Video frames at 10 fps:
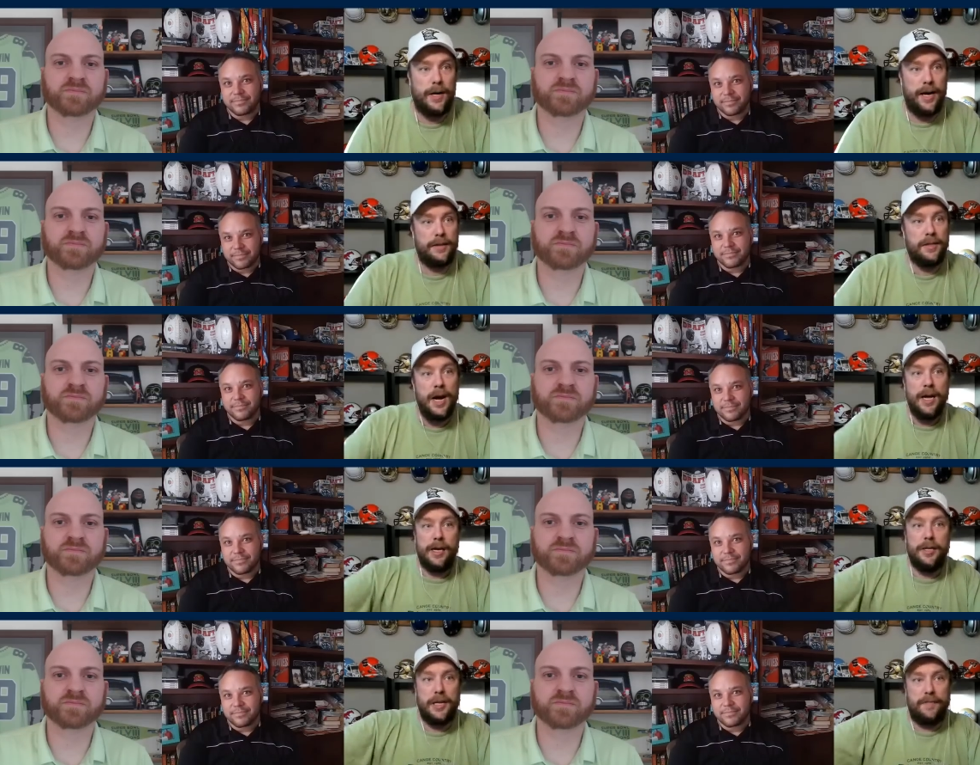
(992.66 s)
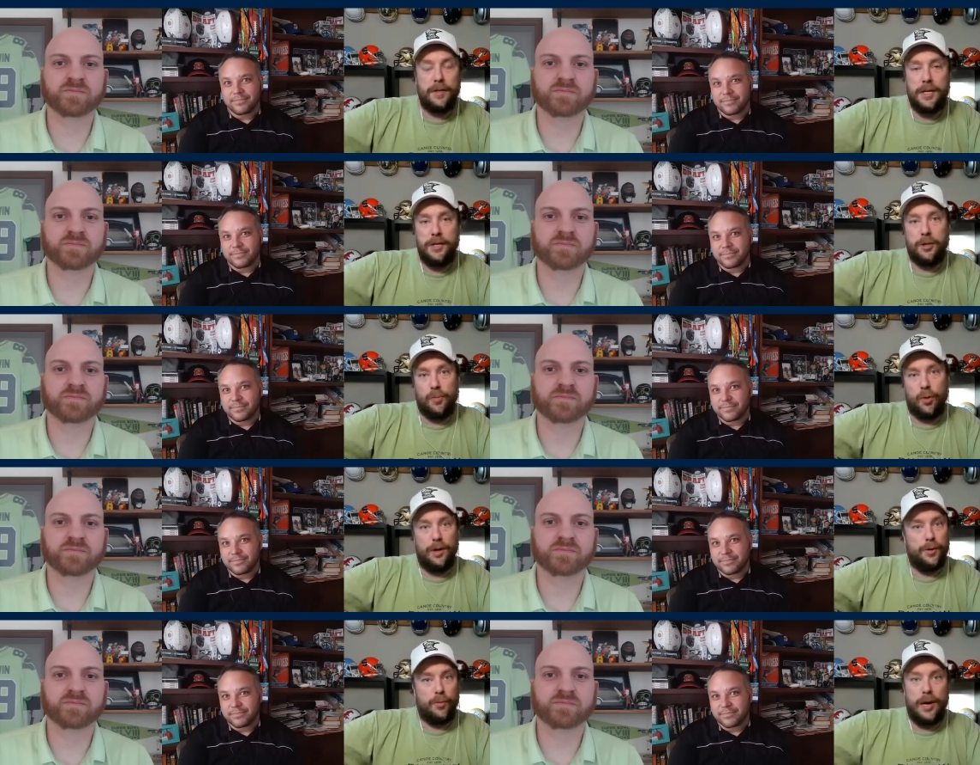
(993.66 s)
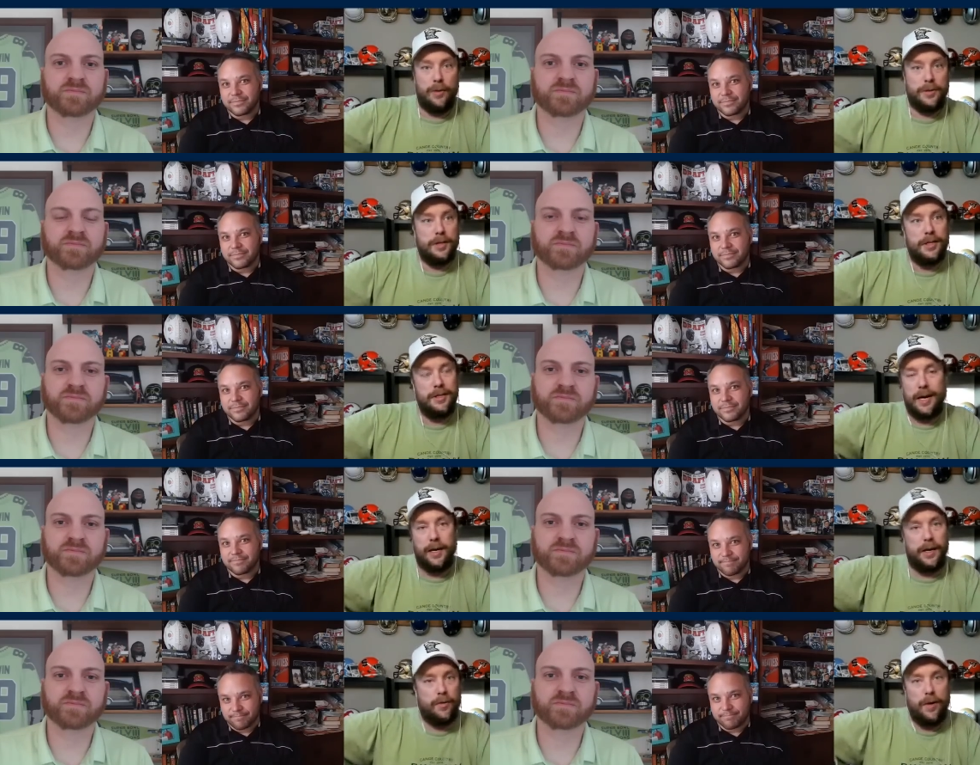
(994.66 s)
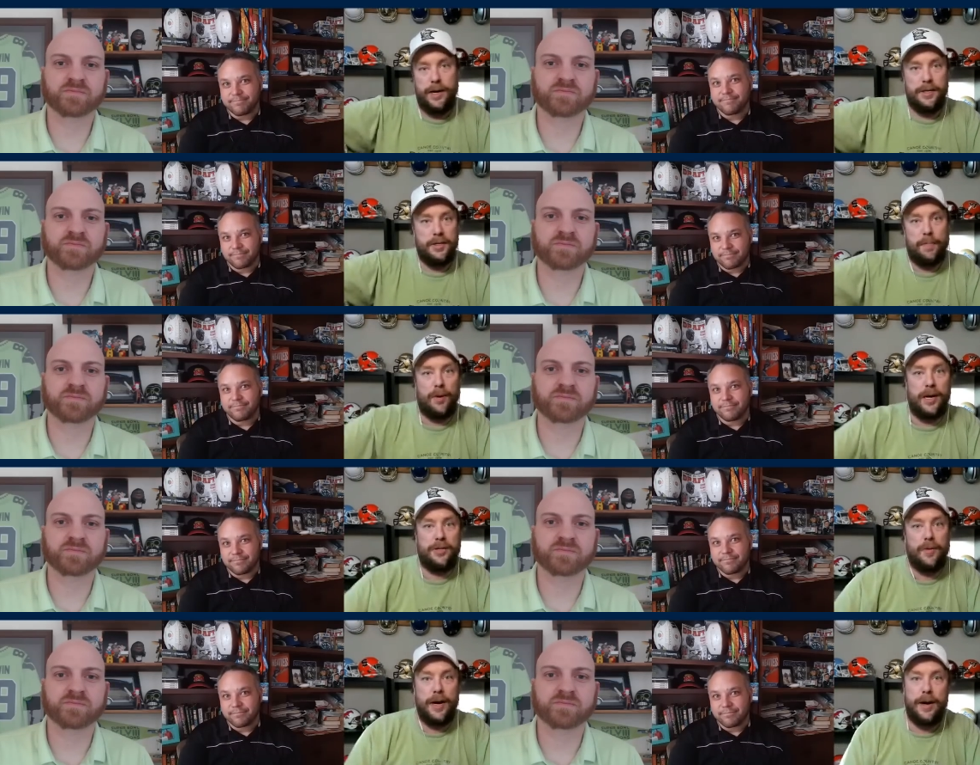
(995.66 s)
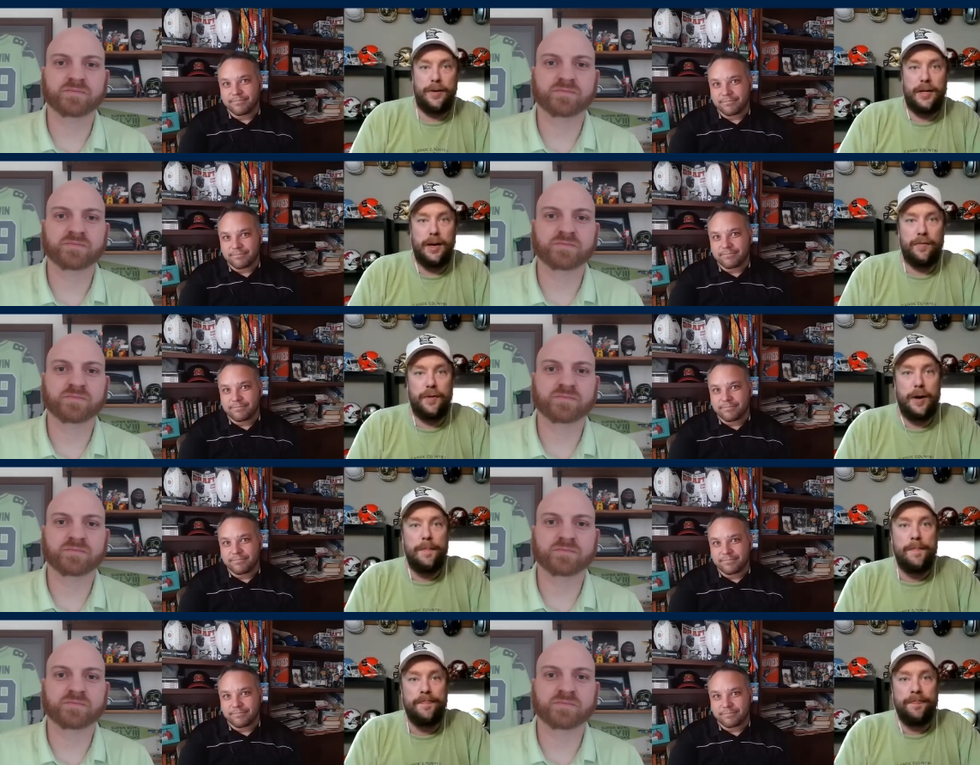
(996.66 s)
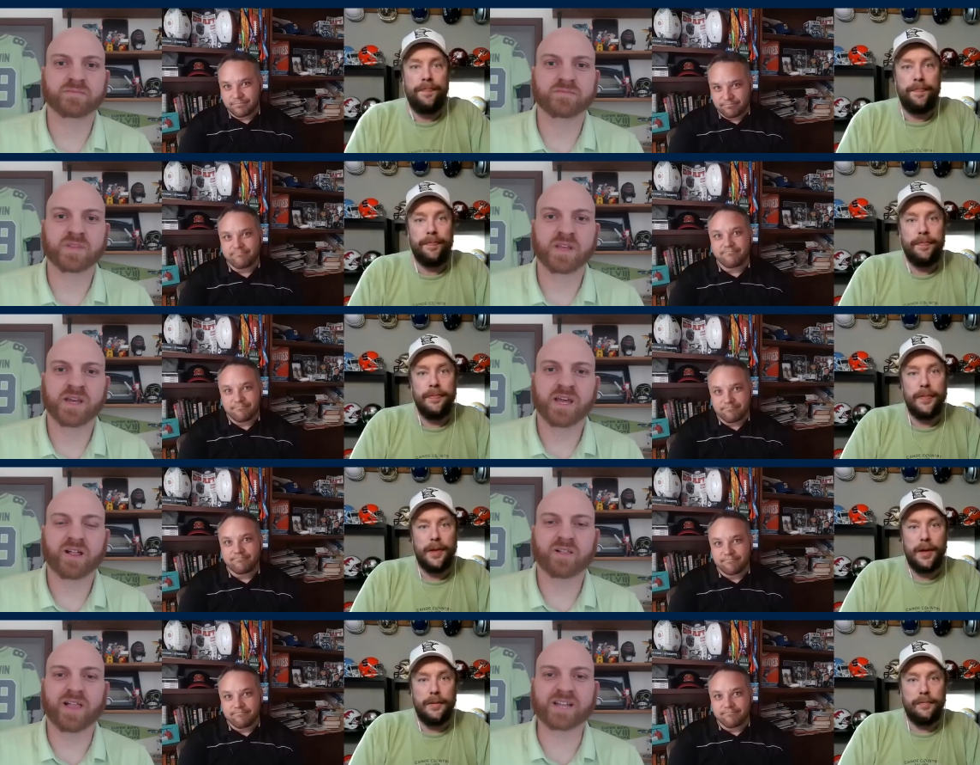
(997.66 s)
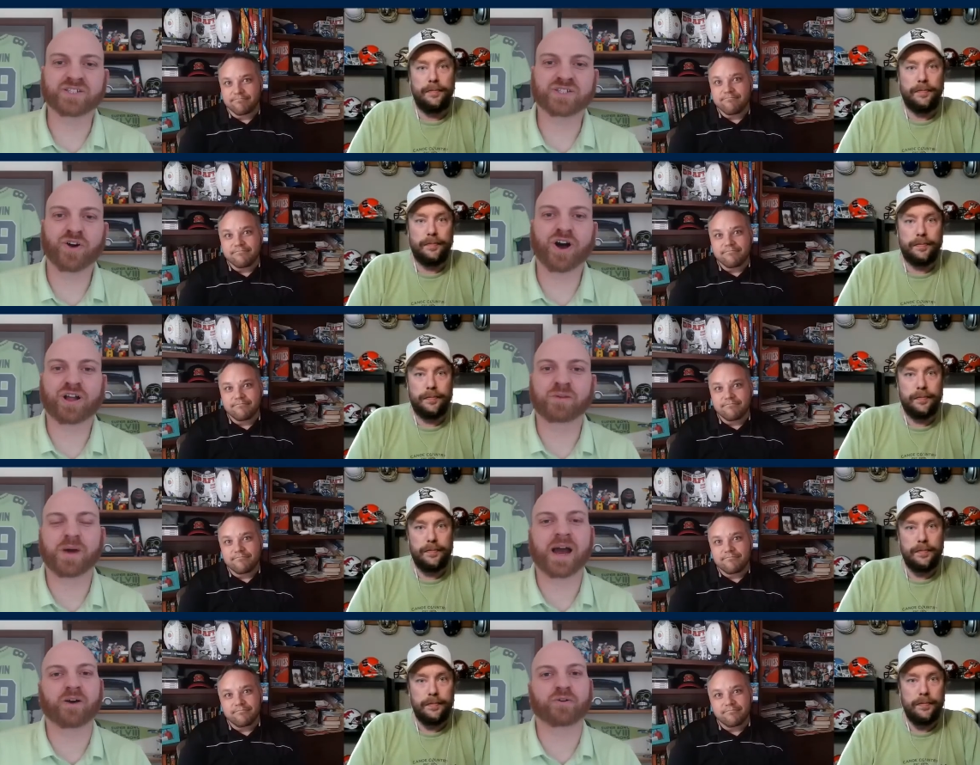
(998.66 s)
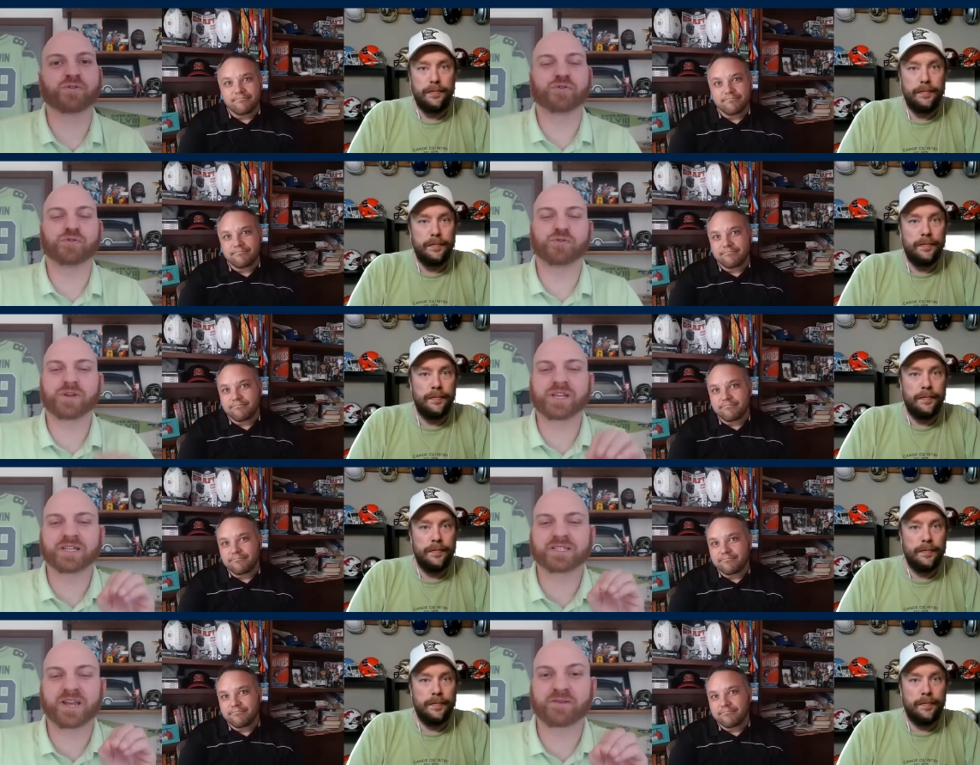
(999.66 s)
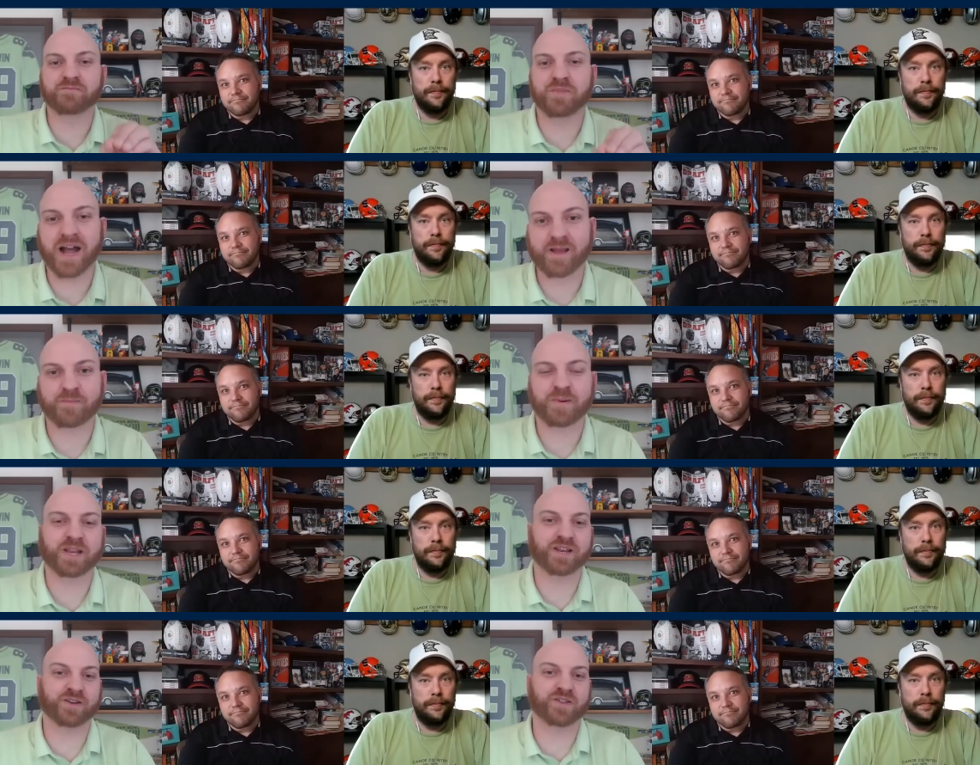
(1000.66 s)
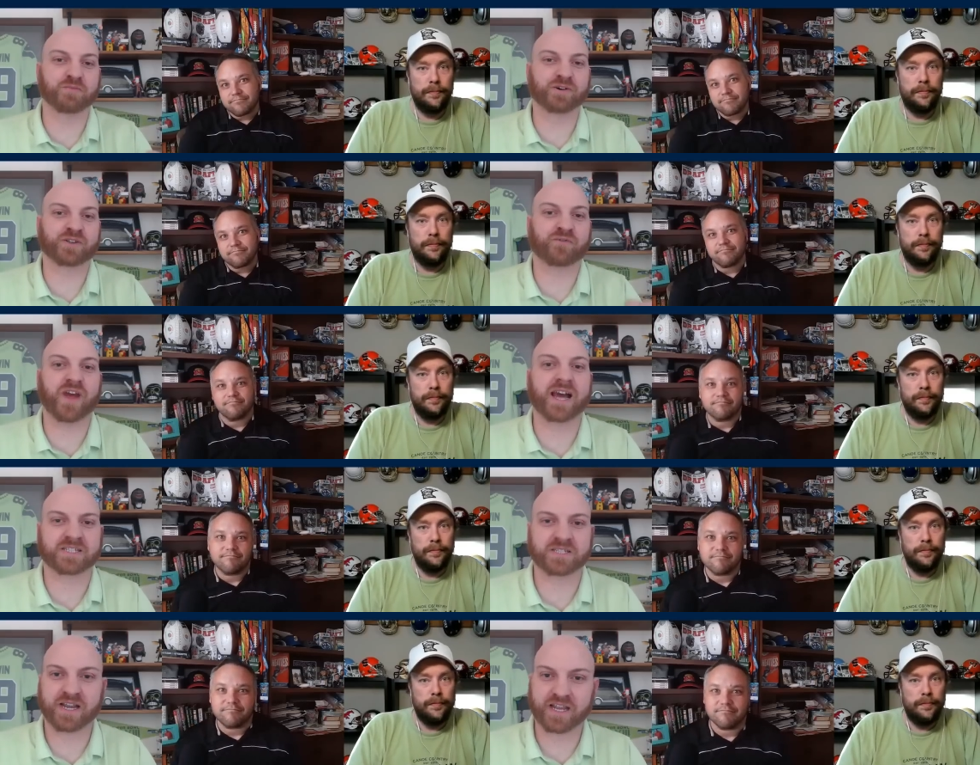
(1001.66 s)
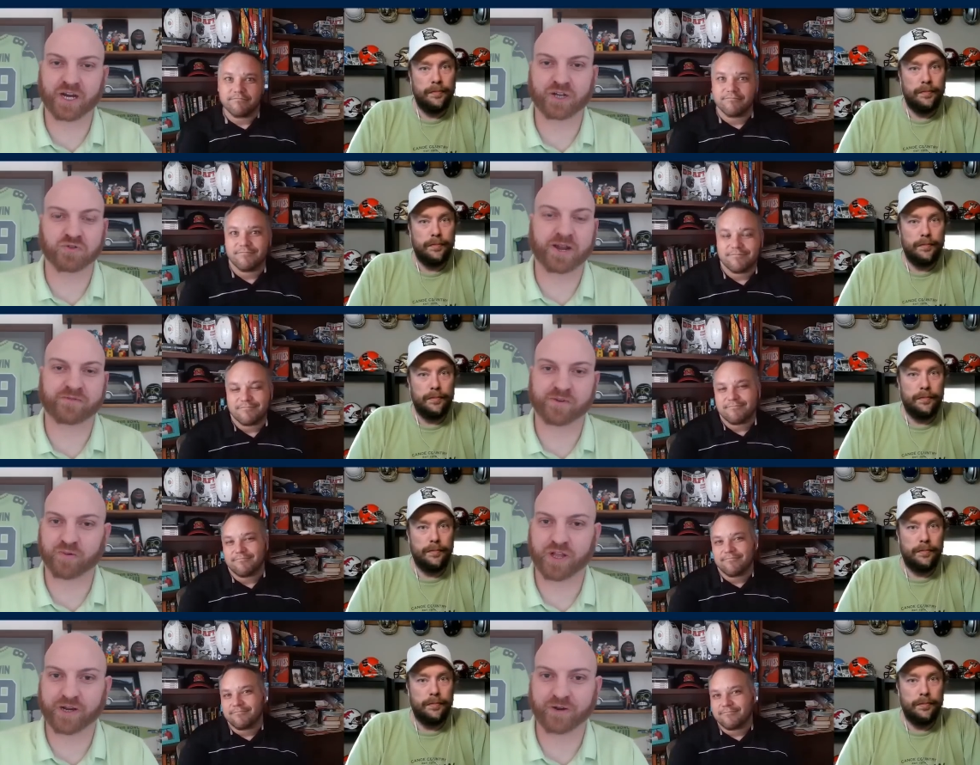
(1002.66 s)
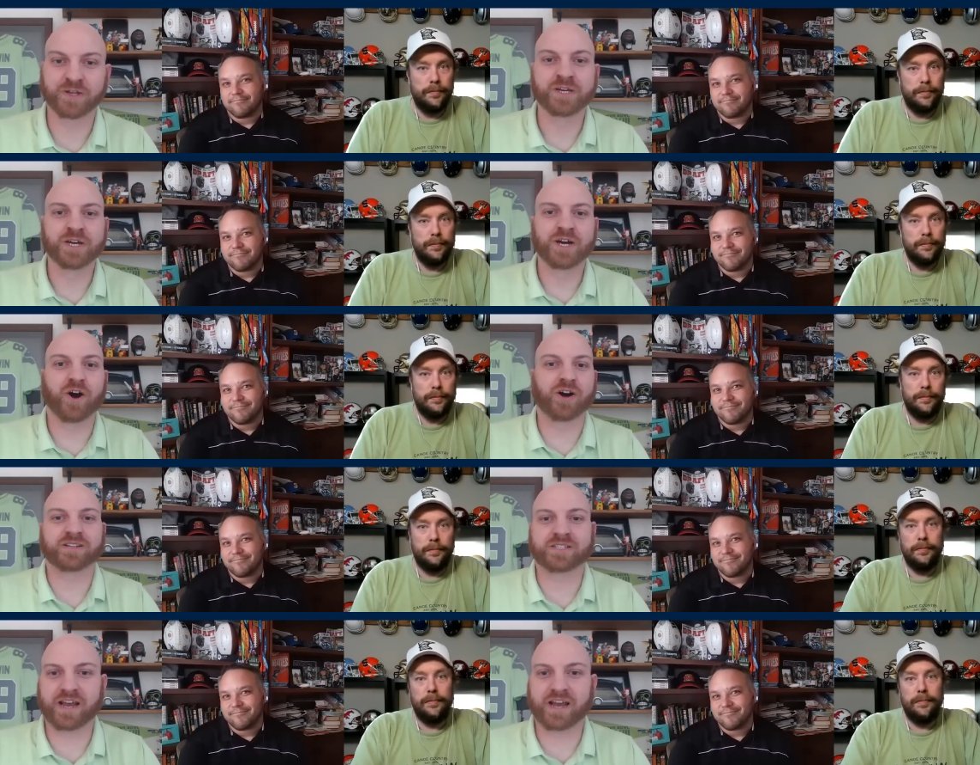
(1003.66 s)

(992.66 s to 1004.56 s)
Speaker 1: good hands. You just have to teach him more of the routes because he's not going to create any separation right now in the NFL.
Speaker 2: Let's talk about who is, in my opinion, the most fascinating undrafted player on